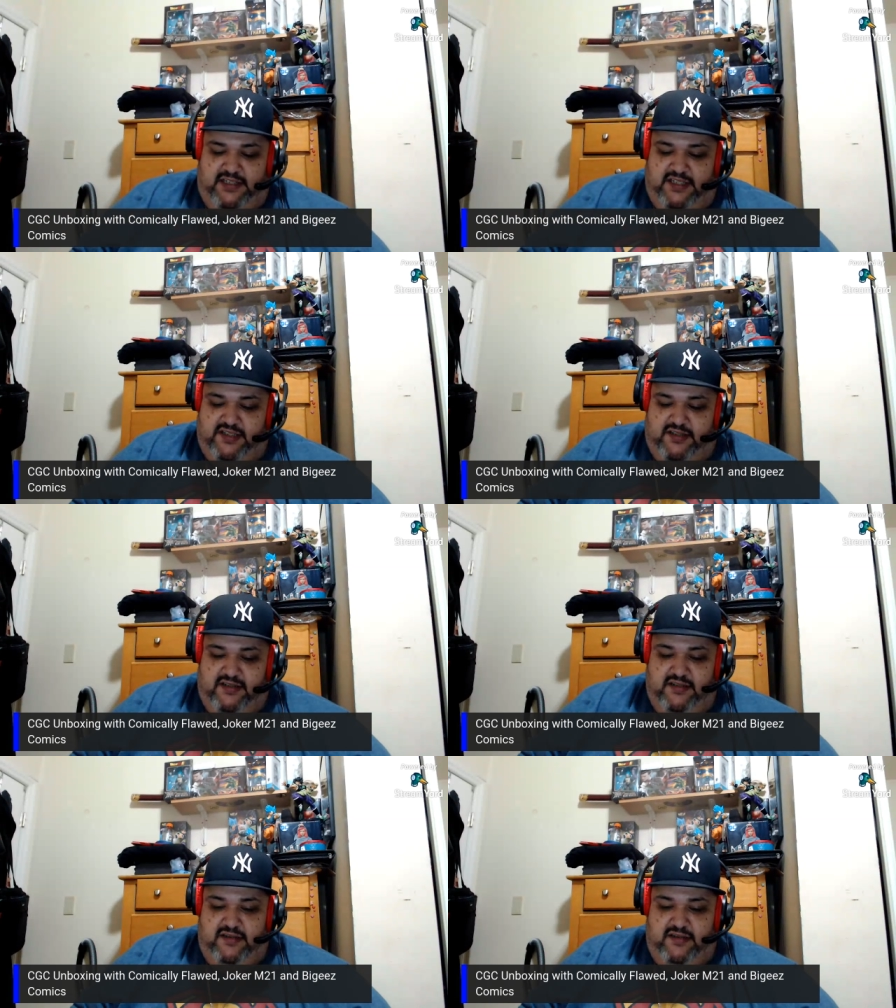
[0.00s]
I
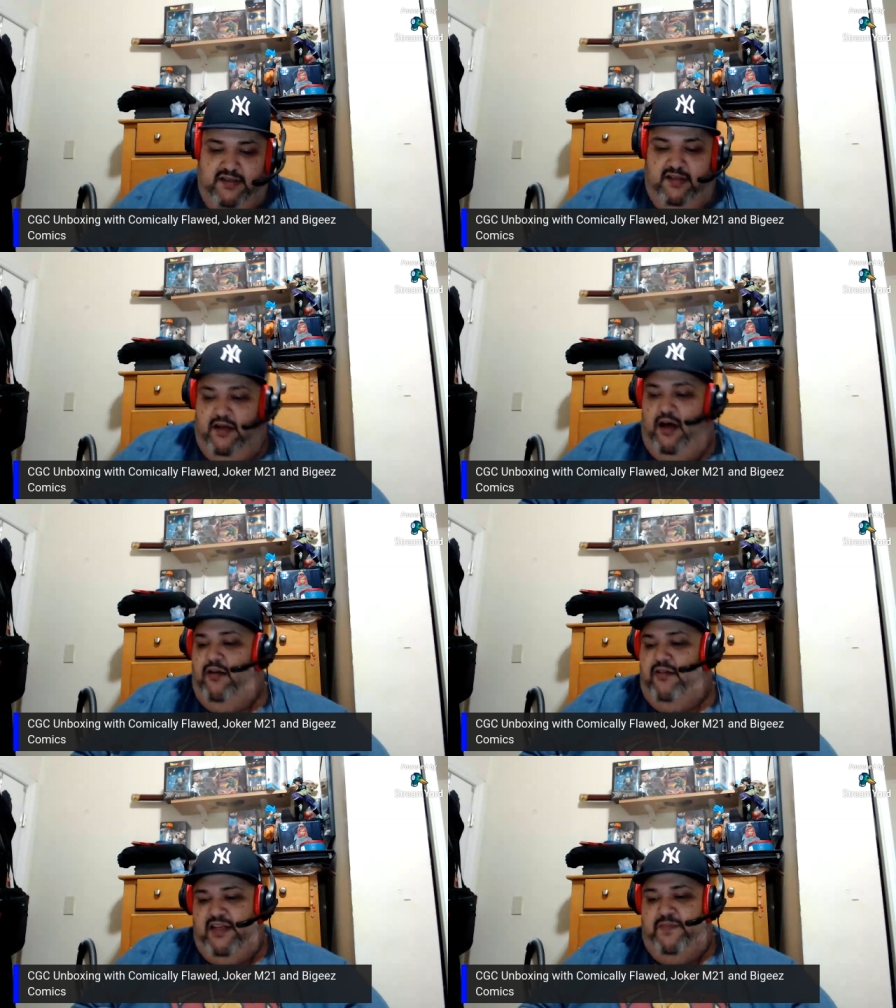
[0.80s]
just
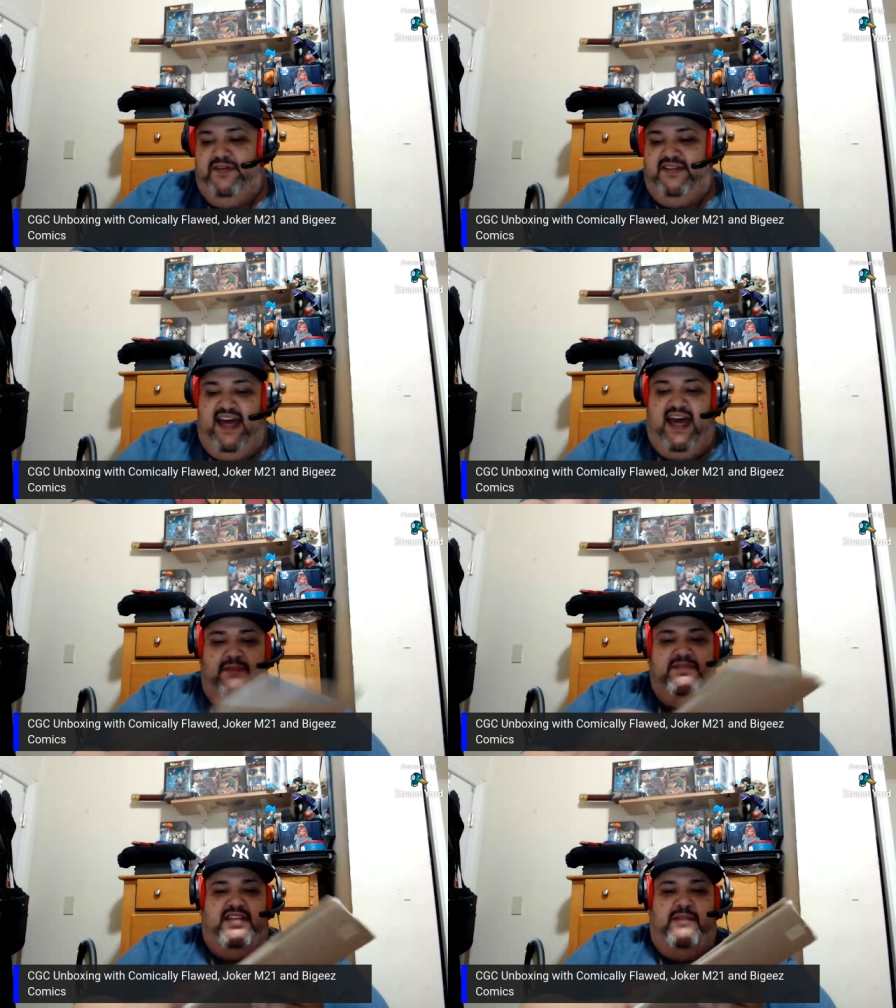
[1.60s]
oh, and they put
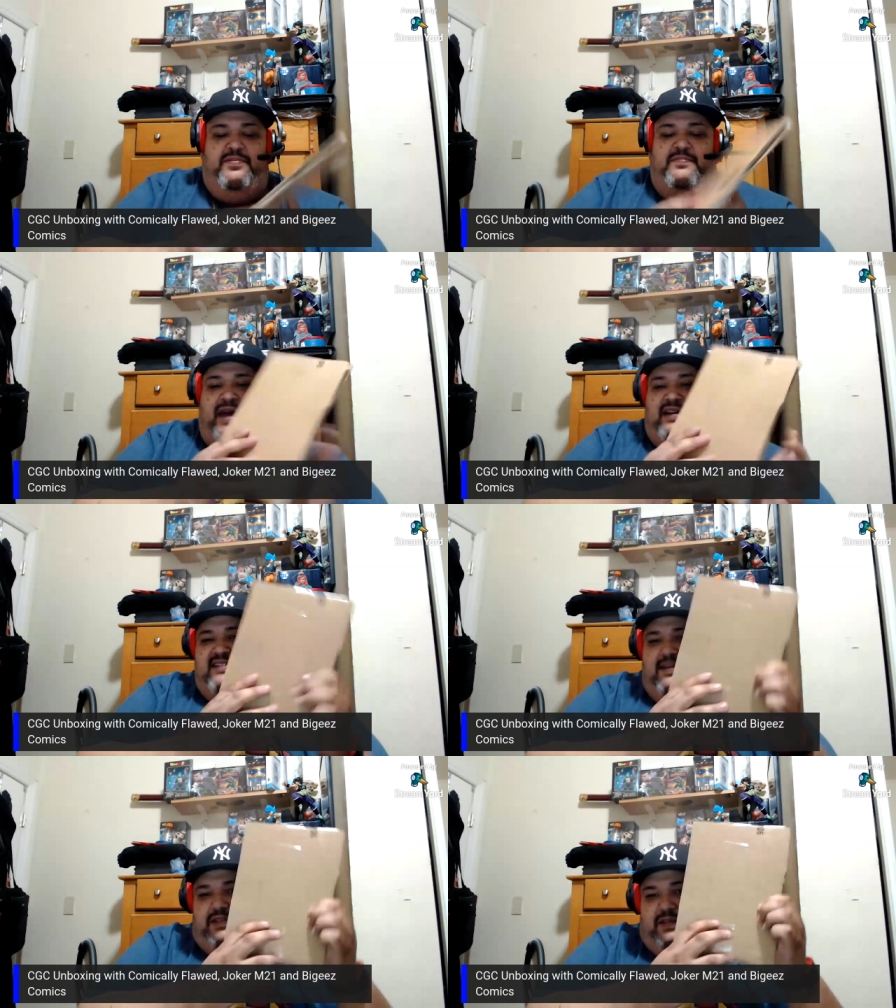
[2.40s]
tabs. They put
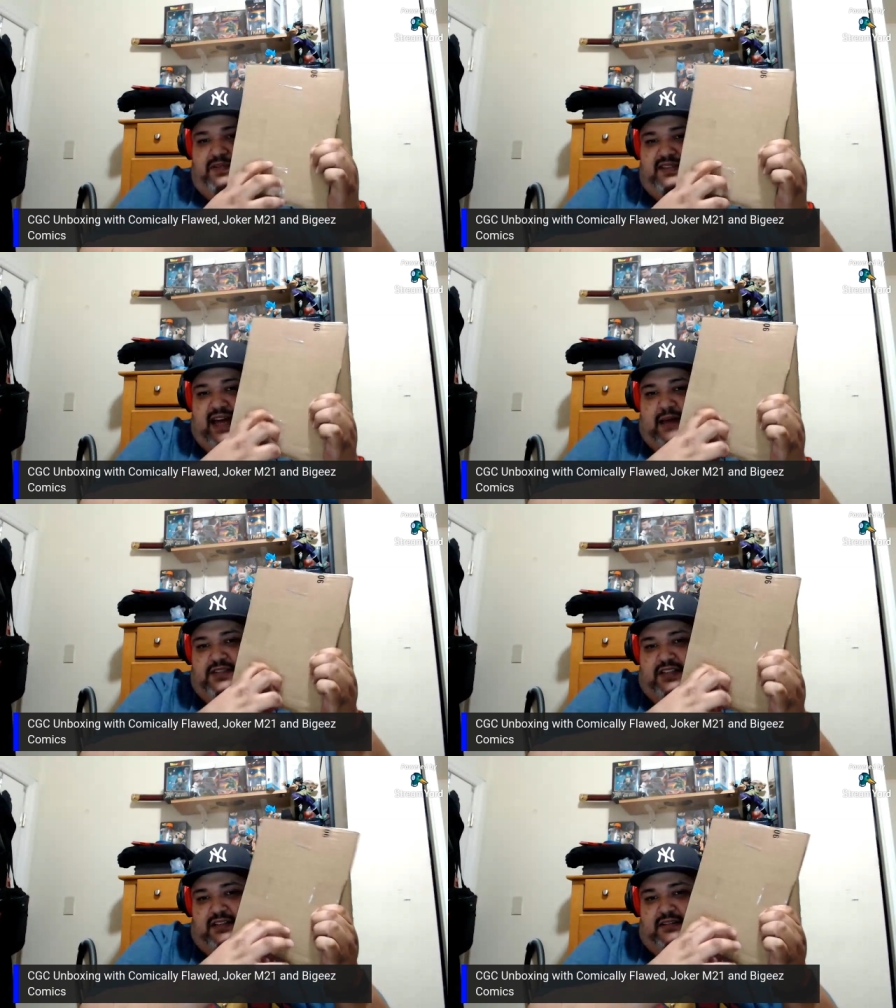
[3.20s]
packing tape, but they put tabs on it.